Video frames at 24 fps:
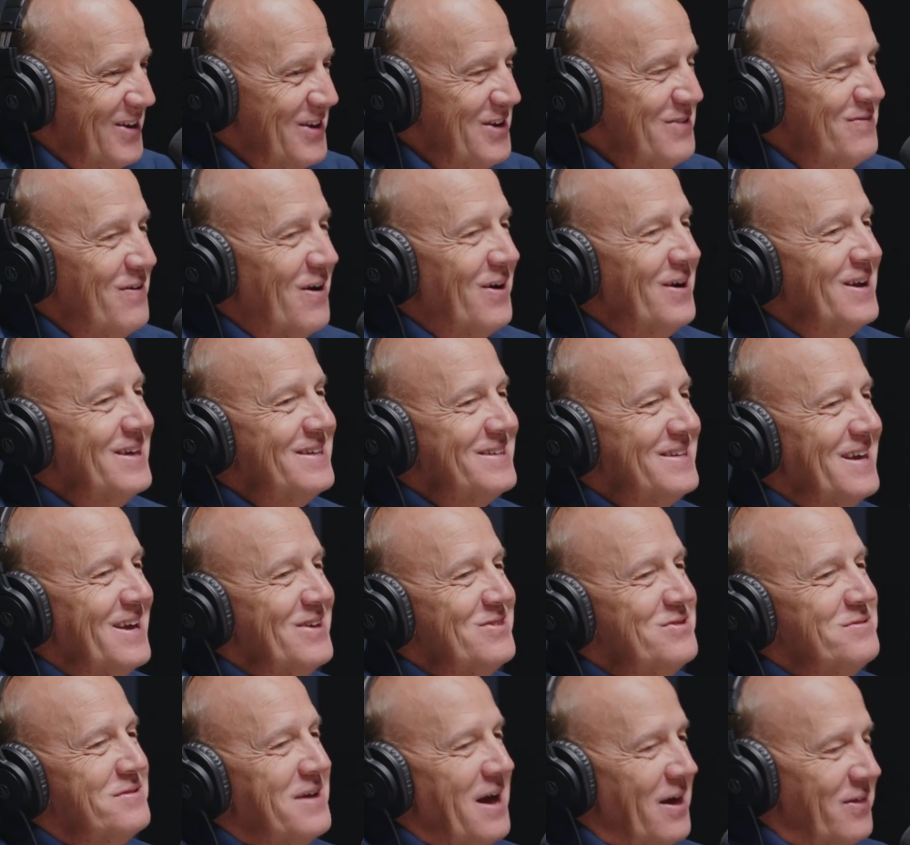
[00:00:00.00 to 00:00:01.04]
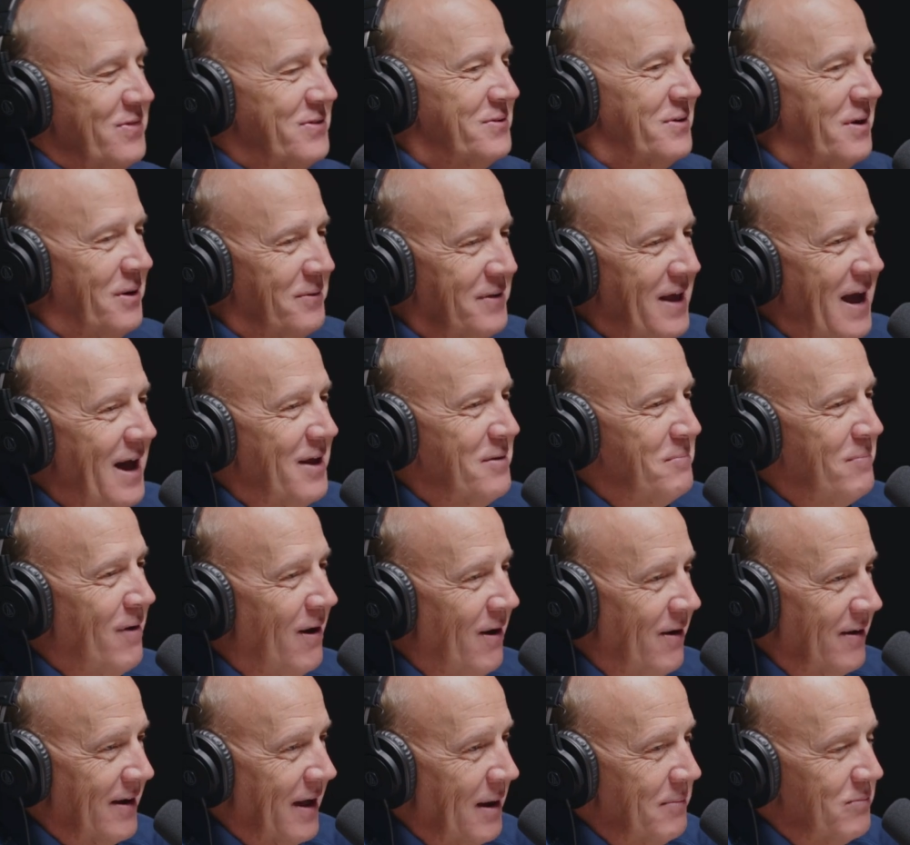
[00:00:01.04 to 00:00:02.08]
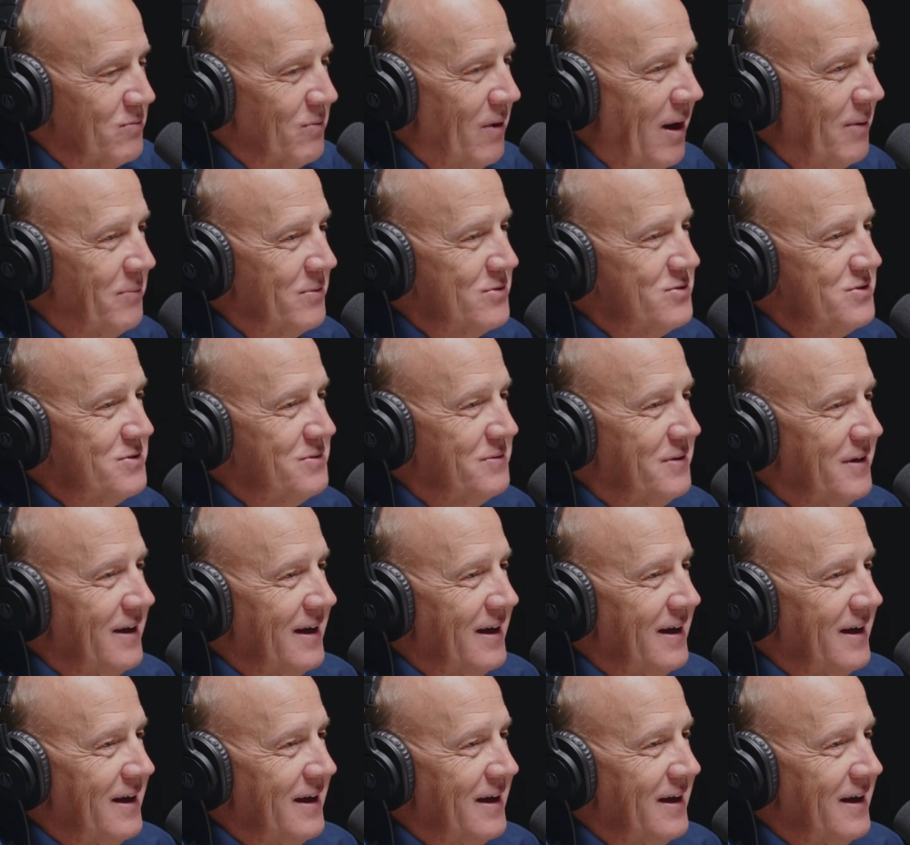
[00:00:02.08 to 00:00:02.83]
You've already said you got thrown out of ball games. Why would you?